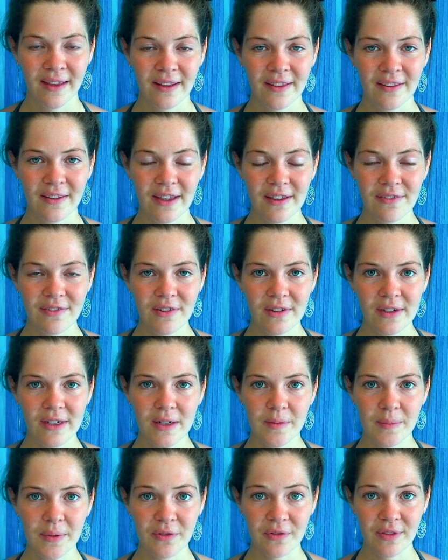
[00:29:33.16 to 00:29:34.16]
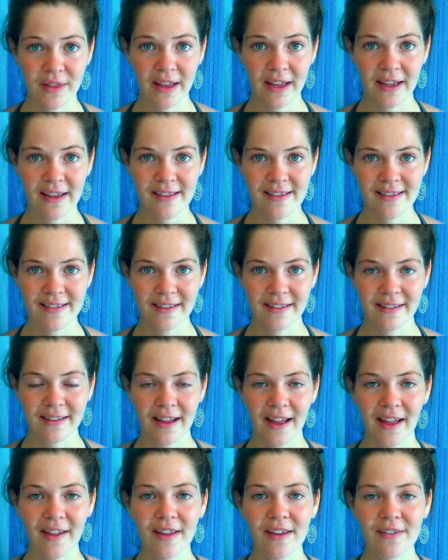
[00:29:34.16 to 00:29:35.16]
To give you a little bit of a taste,
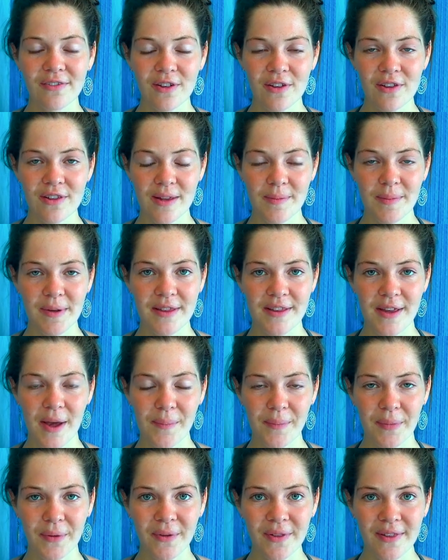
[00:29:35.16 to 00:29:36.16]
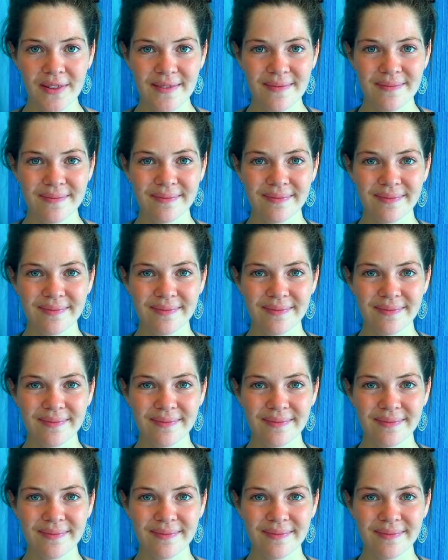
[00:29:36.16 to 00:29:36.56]
I'll give you some examples.